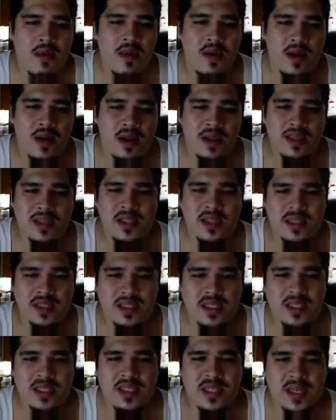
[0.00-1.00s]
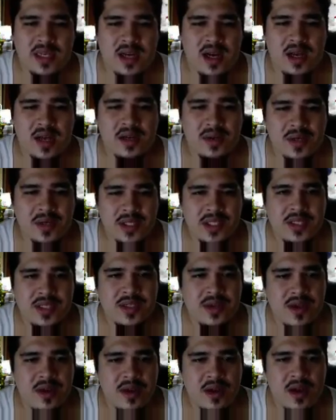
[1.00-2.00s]
the existing conduits
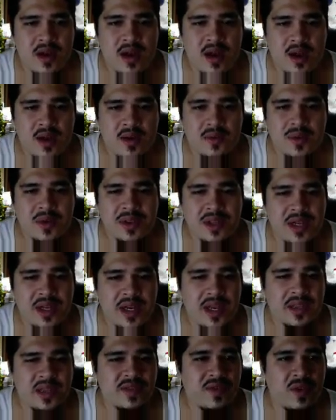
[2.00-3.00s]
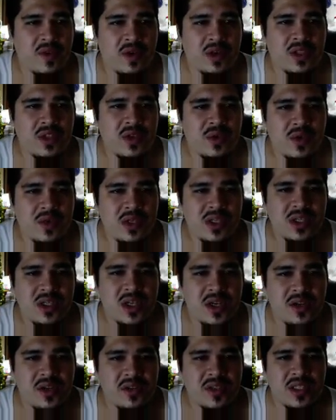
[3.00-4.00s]
with the next floor. So we're just going to
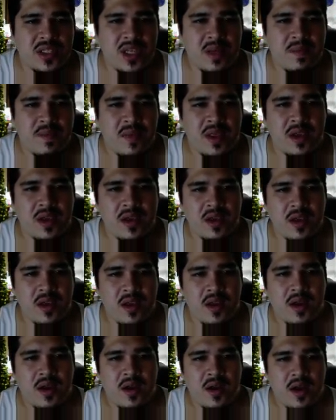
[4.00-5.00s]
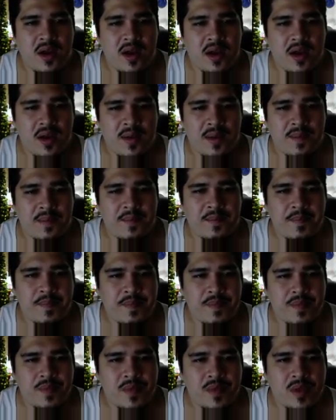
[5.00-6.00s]
do the same thing. And
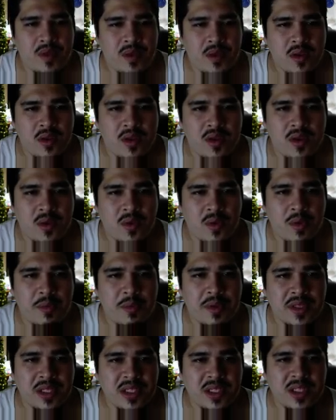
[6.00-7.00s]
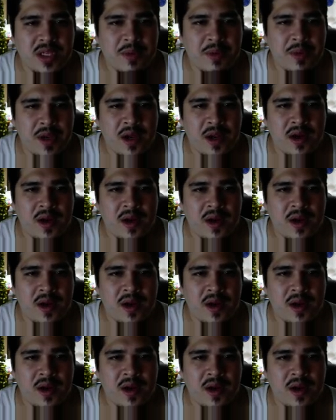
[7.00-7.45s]
we'll put these up here.